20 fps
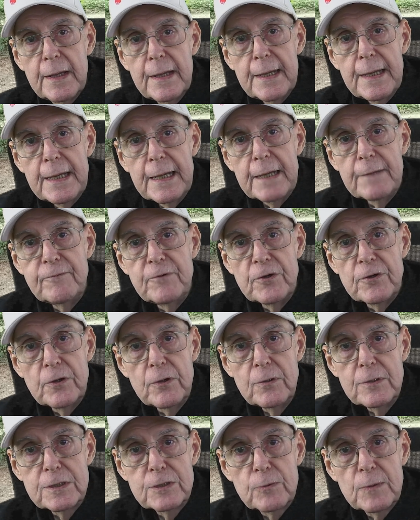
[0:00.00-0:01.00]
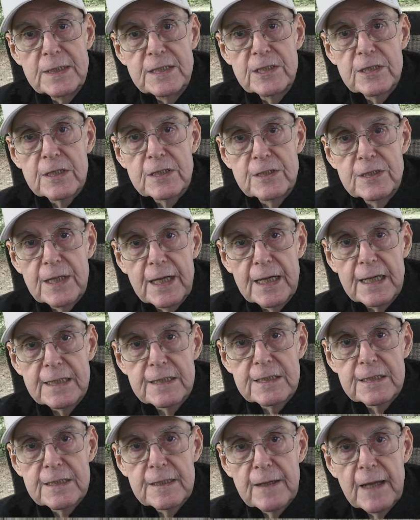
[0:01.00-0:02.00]
If you do as we
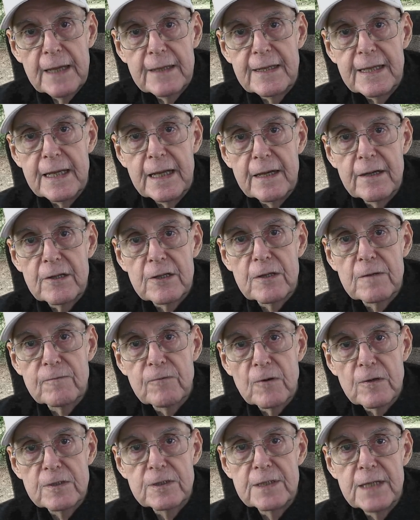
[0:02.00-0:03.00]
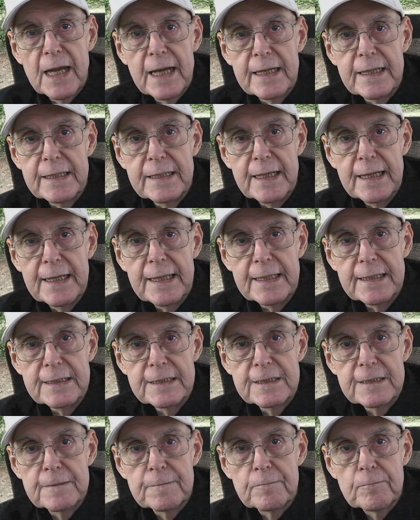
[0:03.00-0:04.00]
suggest at the end of the first 90
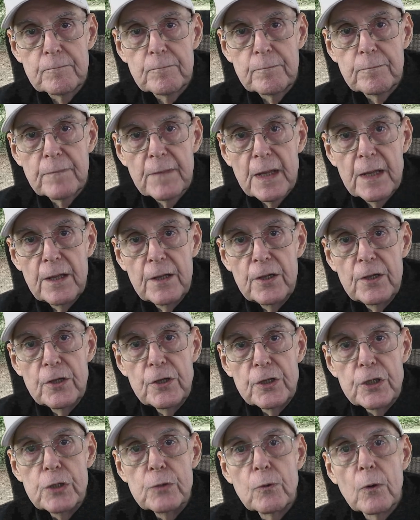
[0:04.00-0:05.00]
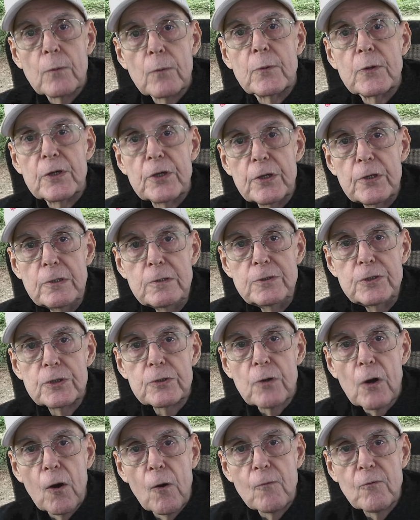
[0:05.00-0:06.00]
days, you will reduce
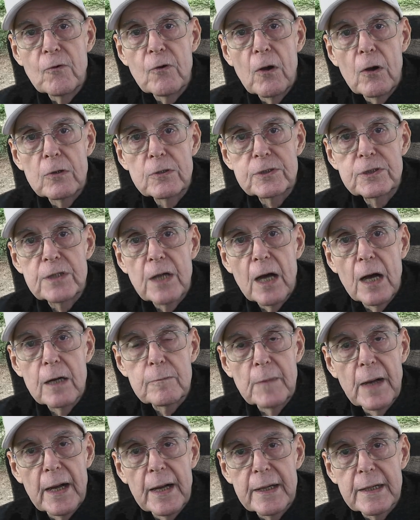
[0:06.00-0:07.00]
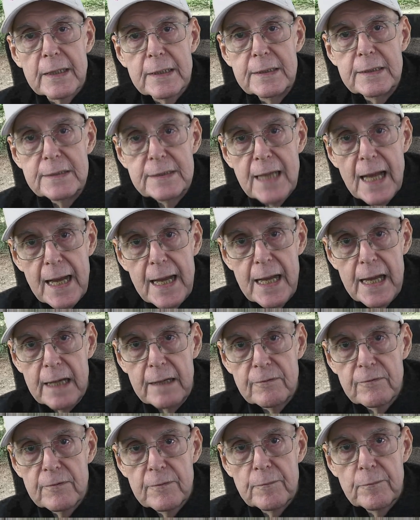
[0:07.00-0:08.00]
your overall stock by at least half,
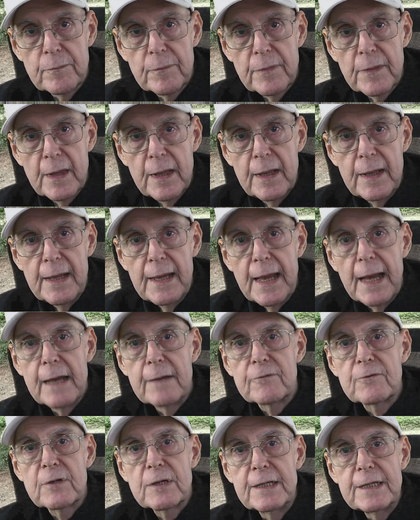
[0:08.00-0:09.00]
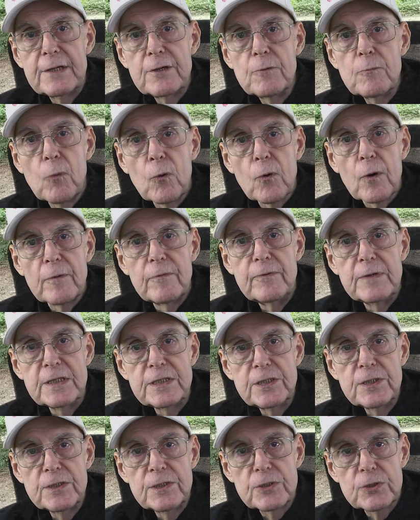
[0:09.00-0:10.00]
have cleaner, more
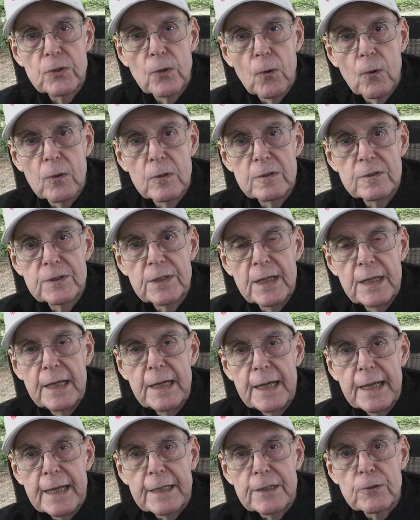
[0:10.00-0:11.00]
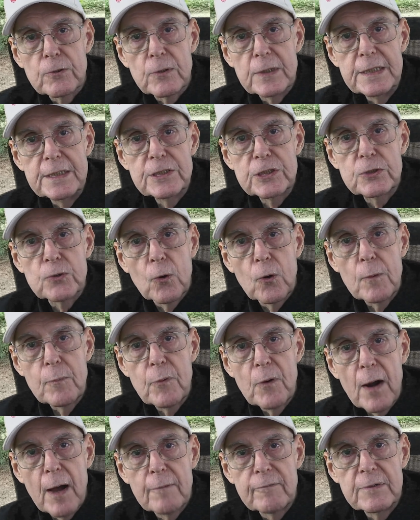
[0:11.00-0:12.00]
efficient stores, increase store
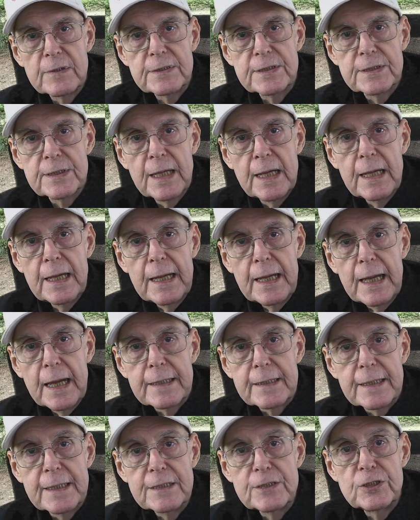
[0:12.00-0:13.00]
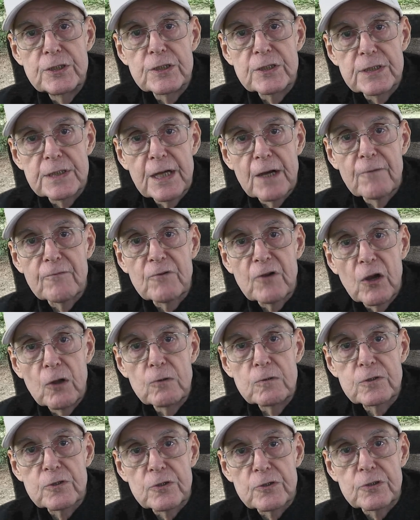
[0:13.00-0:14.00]
profits, and get yourself
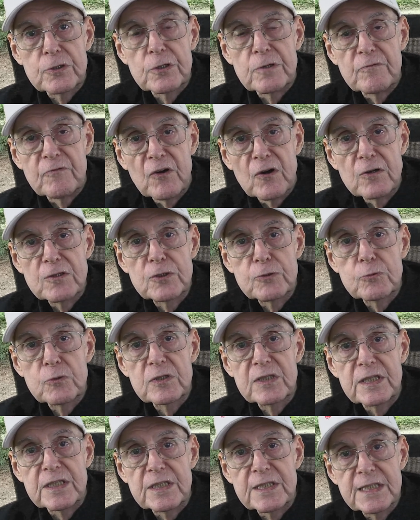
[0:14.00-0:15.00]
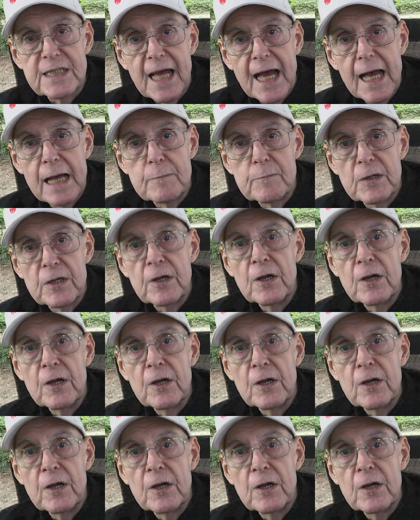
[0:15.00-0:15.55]
closer to a virtual consignment